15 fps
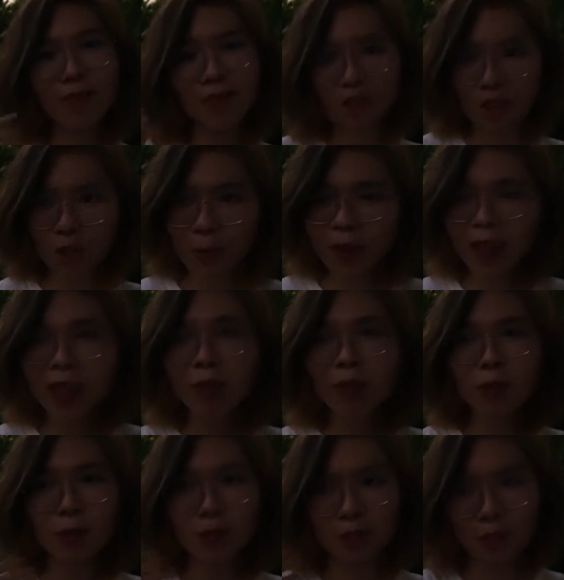in Germany
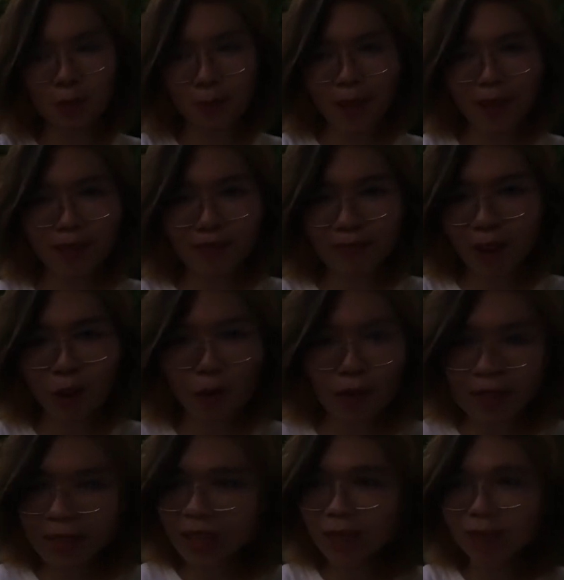was where she met
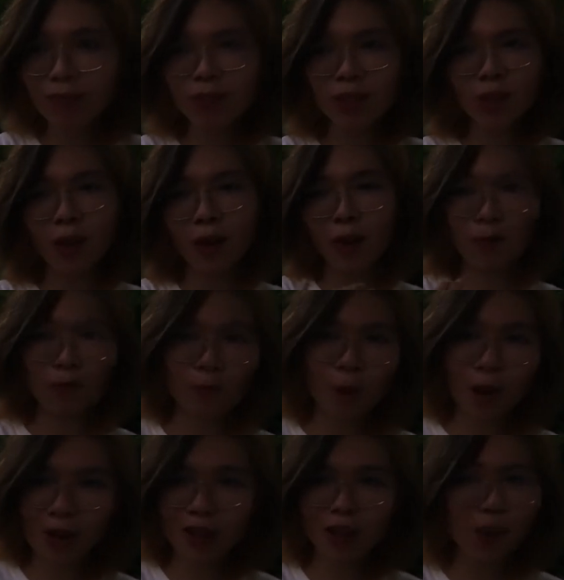Elvis. So I
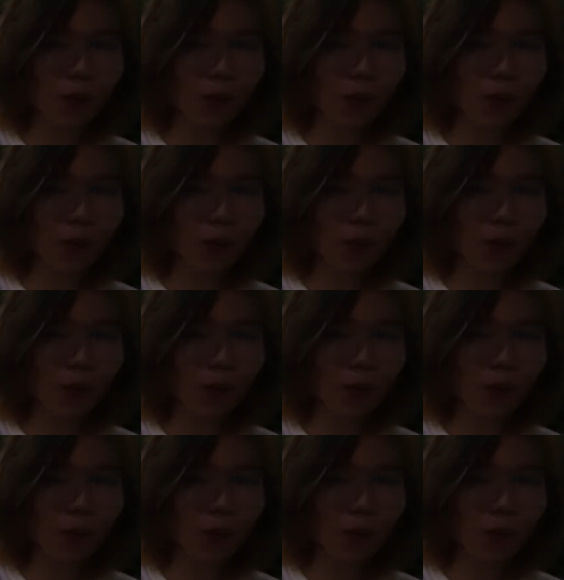watched that